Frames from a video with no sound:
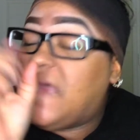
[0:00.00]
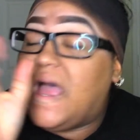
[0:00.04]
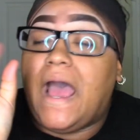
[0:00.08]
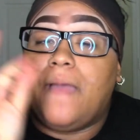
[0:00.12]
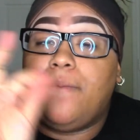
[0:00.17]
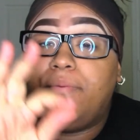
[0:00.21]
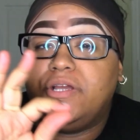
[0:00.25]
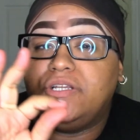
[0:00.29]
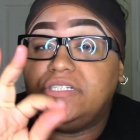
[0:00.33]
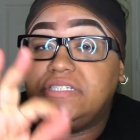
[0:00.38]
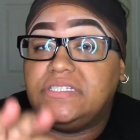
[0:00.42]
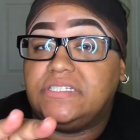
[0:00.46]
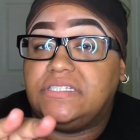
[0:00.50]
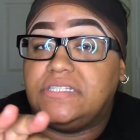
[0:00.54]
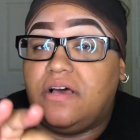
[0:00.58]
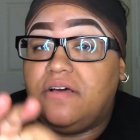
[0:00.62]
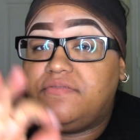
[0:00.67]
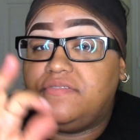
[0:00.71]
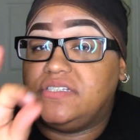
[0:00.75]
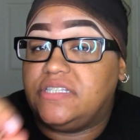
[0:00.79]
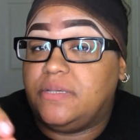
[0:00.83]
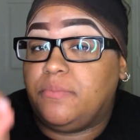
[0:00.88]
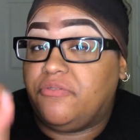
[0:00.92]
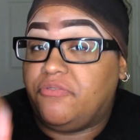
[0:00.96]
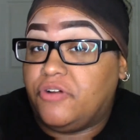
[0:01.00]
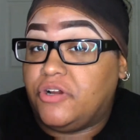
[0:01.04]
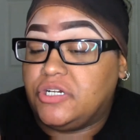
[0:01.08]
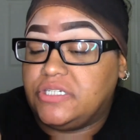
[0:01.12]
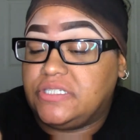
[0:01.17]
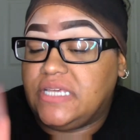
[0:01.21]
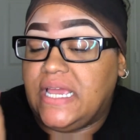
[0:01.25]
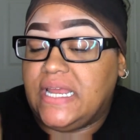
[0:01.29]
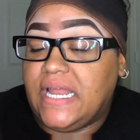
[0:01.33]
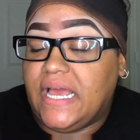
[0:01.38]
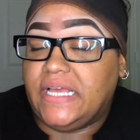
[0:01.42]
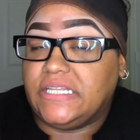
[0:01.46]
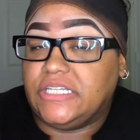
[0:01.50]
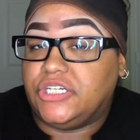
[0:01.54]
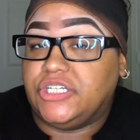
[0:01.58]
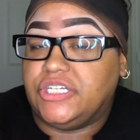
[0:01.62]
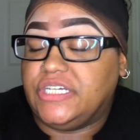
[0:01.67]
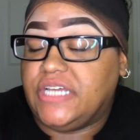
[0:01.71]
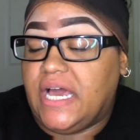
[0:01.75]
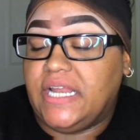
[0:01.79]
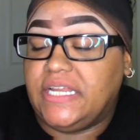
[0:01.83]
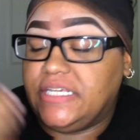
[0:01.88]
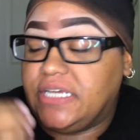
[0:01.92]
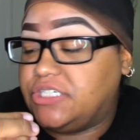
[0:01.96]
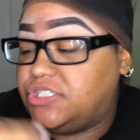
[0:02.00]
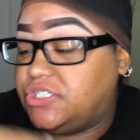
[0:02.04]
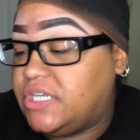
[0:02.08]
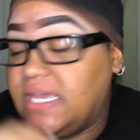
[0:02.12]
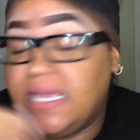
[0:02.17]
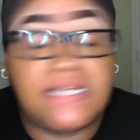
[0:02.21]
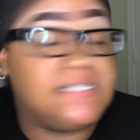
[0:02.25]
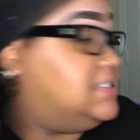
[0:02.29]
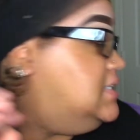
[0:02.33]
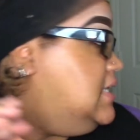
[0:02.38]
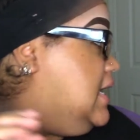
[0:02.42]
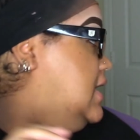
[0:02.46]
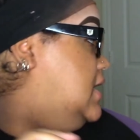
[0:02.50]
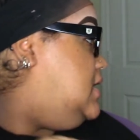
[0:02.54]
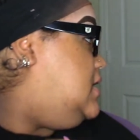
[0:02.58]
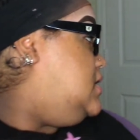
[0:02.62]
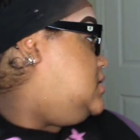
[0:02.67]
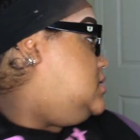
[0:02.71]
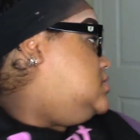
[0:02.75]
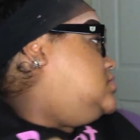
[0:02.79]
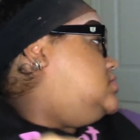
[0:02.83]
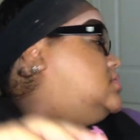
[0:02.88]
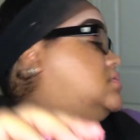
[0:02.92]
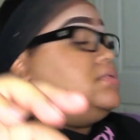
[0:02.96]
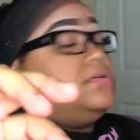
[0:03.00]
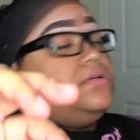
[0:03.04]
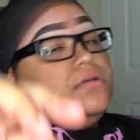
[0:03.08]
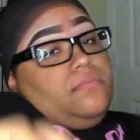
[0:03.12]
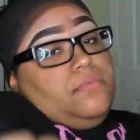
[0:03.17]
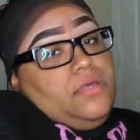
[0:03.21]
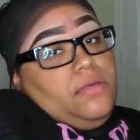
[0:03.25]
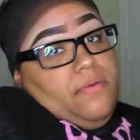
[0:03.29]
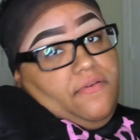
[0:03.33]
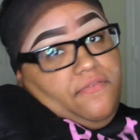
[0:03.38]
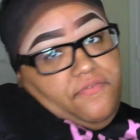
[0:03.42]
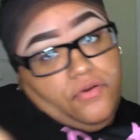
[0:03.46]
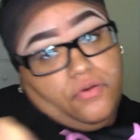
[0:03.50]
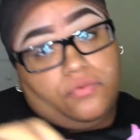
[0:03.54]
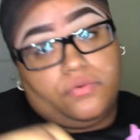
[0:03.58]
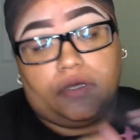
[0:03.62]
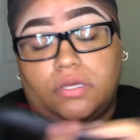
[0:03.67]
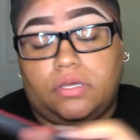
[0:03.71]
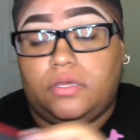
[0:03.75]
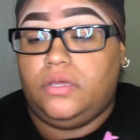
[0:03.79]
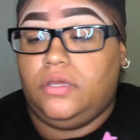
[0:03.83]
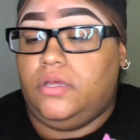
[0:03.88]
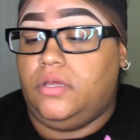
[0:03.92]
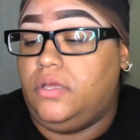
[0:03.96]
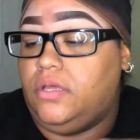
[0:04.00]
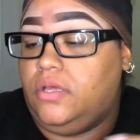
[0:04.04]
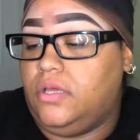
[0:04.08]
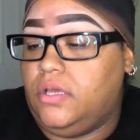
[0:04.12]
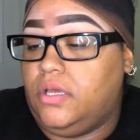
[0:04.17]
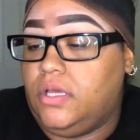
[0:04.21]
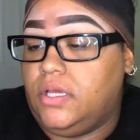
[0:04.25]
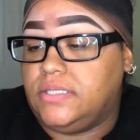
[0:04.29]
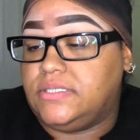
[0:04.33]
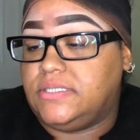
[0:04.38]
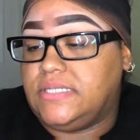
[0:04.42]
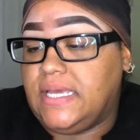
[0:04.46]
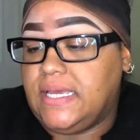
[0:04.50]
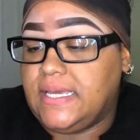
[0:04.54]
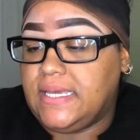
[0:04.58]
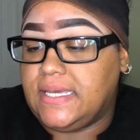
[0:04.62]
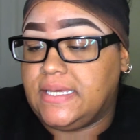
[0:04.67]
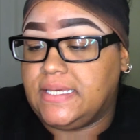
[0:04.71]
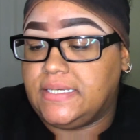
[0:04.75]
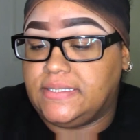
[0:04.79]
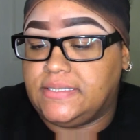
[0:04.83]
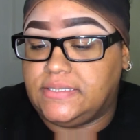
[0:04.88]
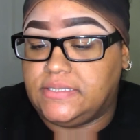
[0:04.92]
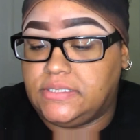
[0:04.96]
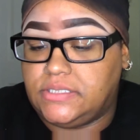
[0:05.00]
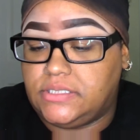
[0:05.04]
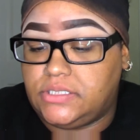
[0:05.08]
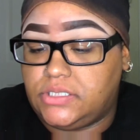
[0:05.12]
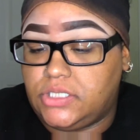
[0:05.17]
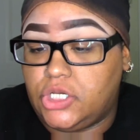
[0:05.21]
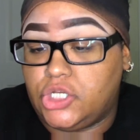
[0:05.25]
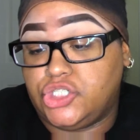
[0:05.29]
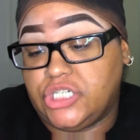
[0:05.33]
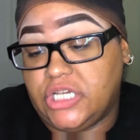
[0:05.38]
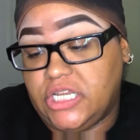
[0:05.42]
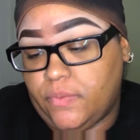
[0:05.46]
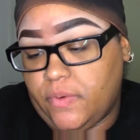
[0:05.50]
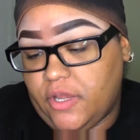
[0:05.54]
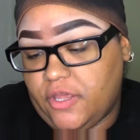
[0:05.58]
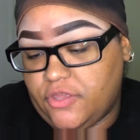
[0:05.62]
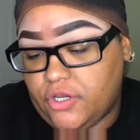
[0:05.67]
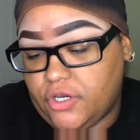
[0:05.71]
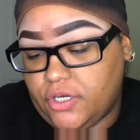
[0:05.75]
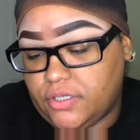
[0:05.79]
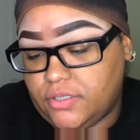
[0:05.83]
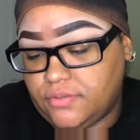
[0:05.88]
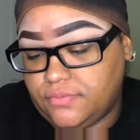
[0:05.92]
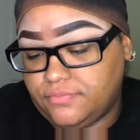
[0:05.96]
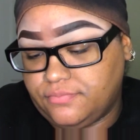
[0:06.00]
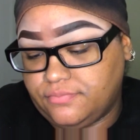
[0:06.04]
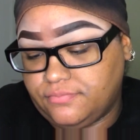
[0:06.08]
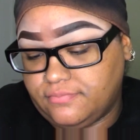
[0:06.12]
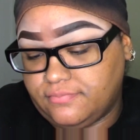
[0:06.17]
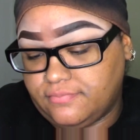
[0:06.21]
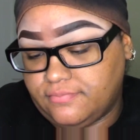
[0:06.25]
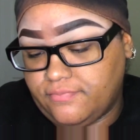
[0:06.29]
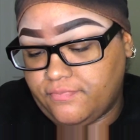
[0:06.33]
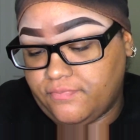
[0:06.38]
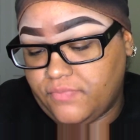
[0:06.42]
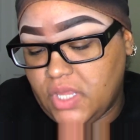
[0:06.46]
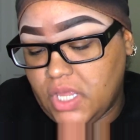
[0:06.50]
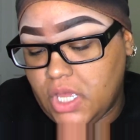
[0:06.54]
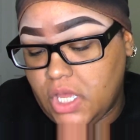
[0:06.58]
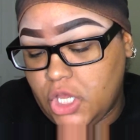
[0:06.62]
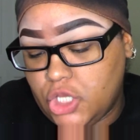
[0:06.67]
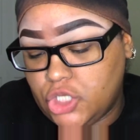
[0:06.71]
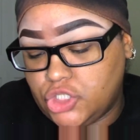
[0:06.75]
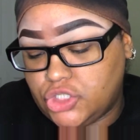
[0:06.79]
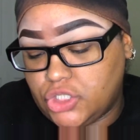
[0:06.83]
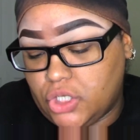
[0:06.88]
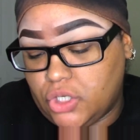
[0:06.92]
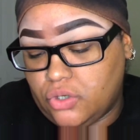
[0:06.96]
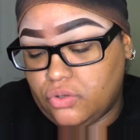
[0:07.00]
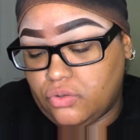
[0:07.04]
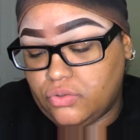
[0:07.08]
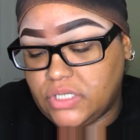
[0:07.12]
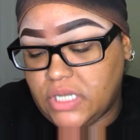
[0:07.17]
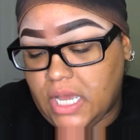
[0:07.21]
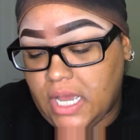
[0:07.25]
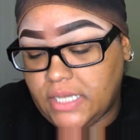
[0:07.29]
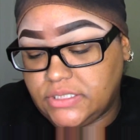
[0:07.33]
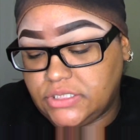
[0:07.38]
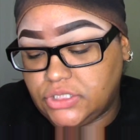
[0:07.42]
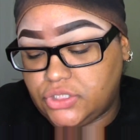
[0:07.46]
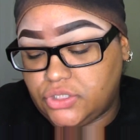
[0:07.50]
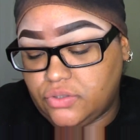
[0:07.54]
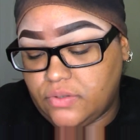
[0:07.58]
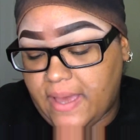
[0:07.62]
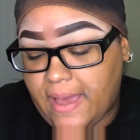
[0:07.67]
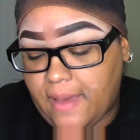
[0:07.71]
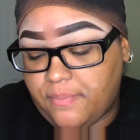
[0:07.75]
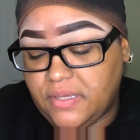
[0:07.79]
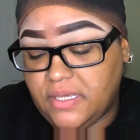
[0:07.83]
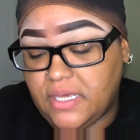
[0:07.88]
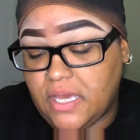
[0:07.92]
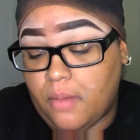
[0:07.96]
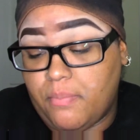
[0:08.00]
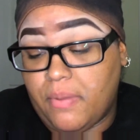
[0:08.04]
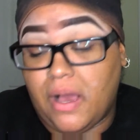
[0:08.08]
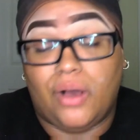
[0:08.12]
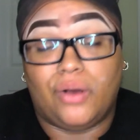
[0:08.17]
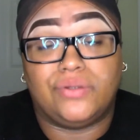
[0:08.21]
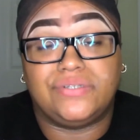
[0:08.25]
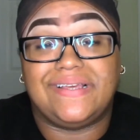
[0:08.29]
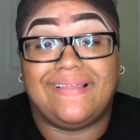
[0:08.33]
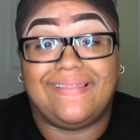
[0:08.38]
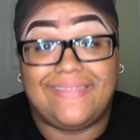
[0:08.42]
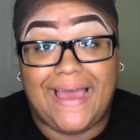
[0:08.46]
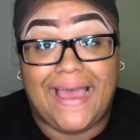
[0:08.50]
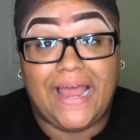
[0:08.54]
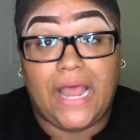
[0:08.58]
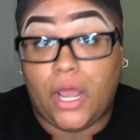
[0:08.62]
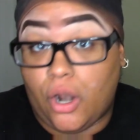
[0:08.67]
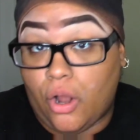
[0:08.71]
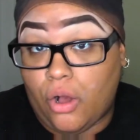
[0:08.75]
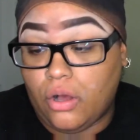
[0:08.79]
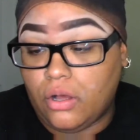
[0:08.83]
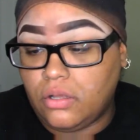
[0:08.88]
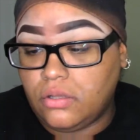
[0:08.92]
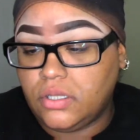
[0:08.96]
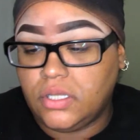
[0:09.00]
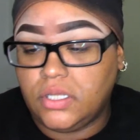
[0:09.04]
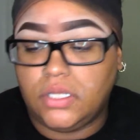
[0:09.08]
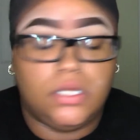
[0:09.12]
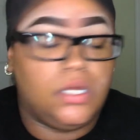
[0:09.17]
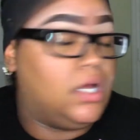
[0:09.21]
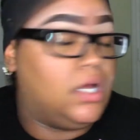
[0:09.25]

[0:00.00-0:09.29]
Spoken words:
I purchased this stuff December 1st and I literally got it yesterday, and today is, my phone. Today is January 3rd. So not too happy about that at all.